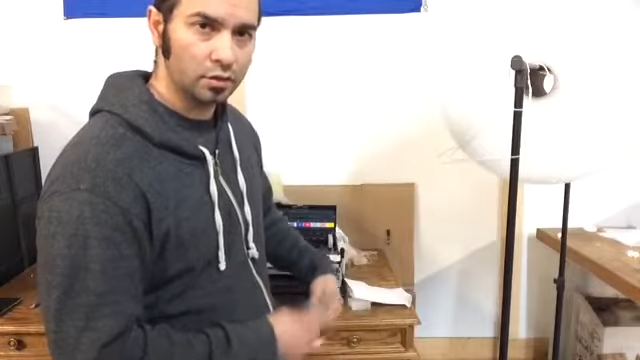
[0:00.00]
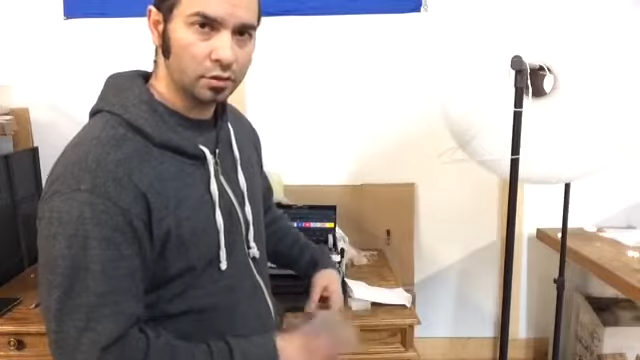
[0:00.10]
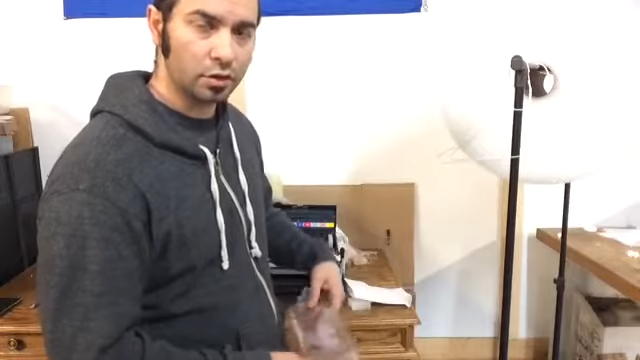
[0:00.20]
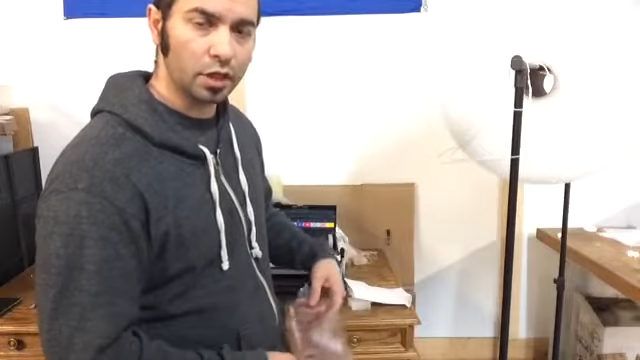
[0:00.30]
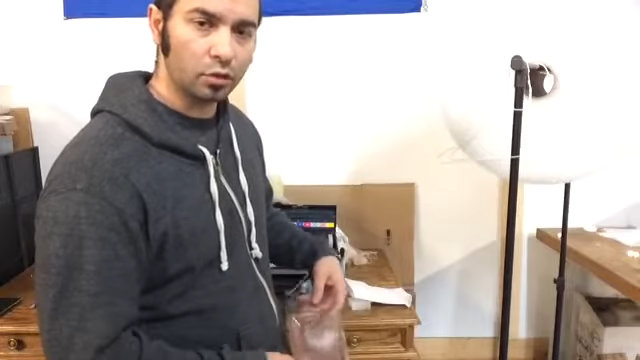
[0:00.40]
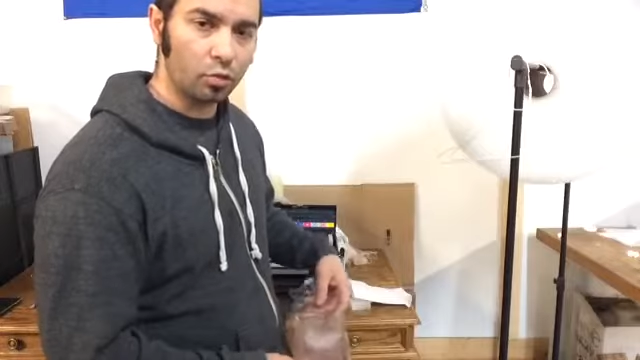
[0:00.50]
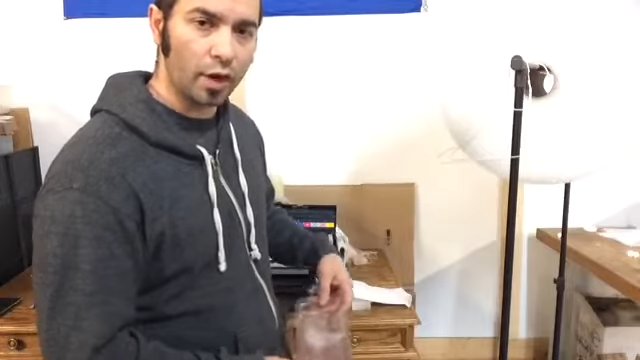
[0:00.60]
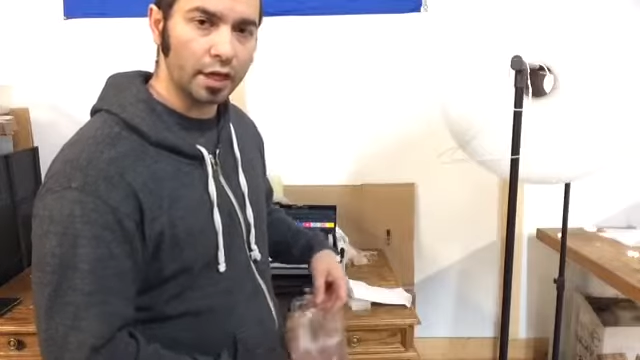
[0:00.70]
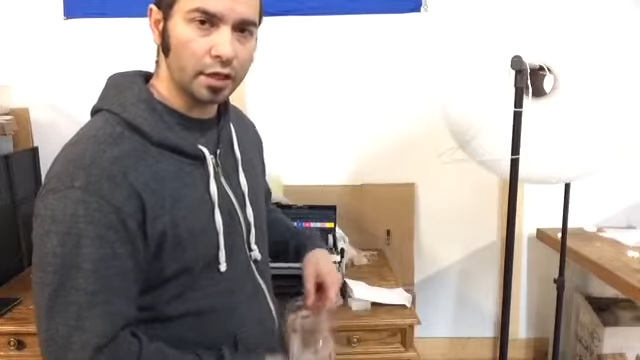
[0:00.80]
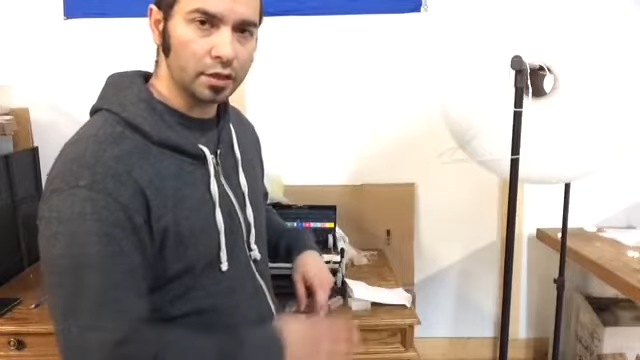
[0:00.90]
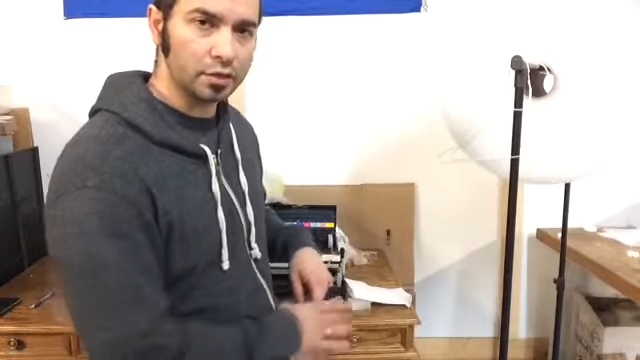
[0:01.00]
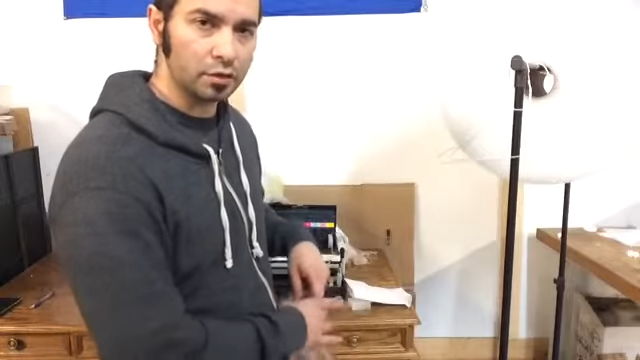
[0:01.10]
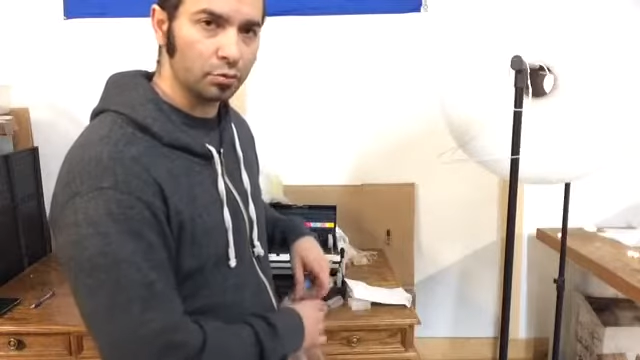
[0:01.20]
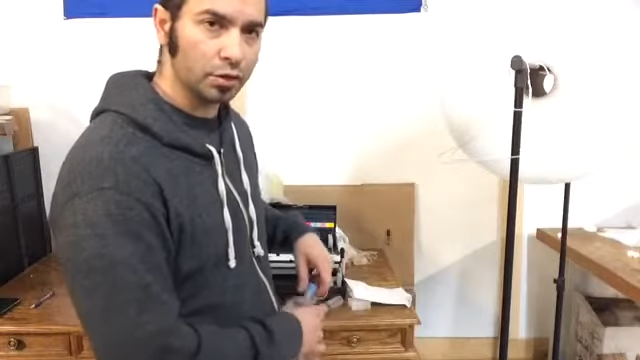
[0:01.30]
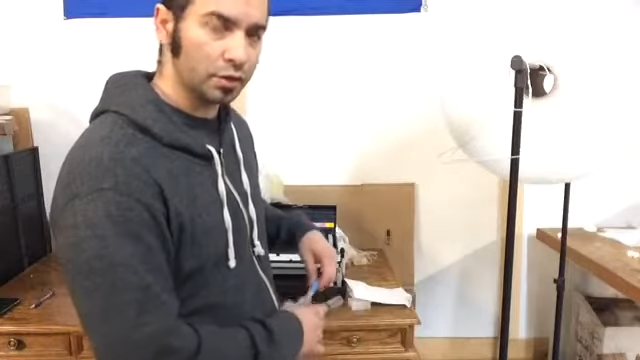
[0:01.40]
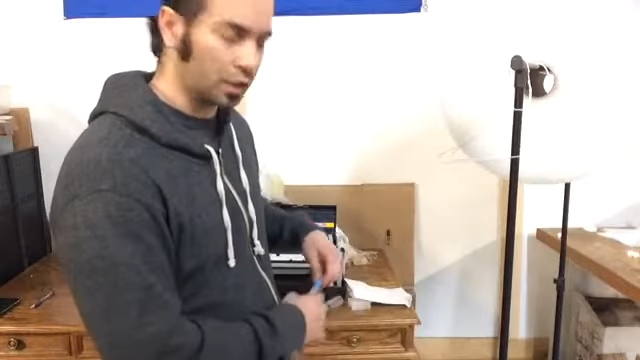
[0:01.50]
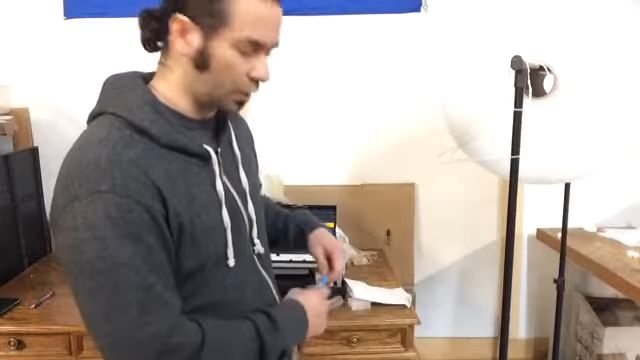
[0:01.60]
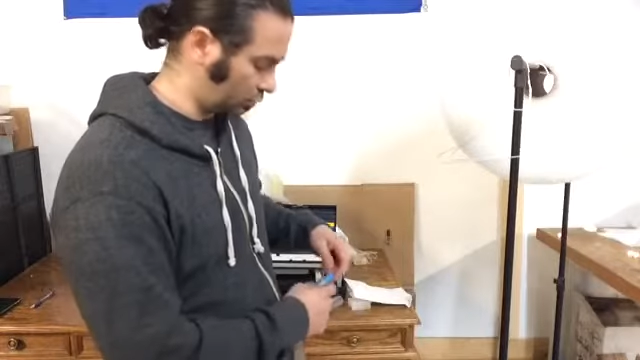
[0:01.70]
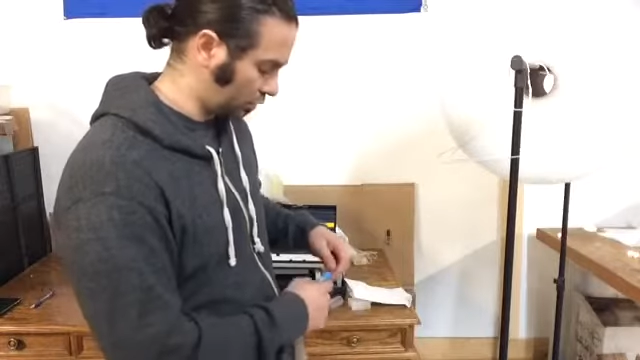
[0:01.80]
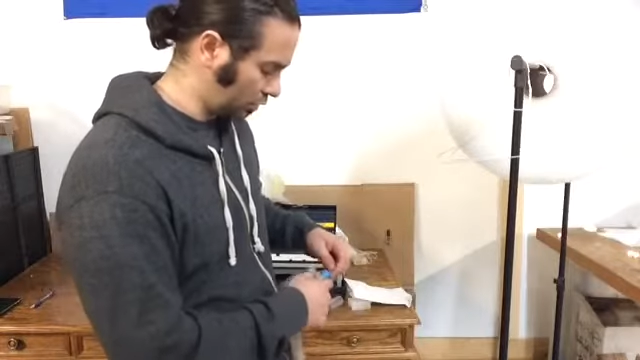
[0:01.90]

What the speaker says: so that the white ink doesn't build up.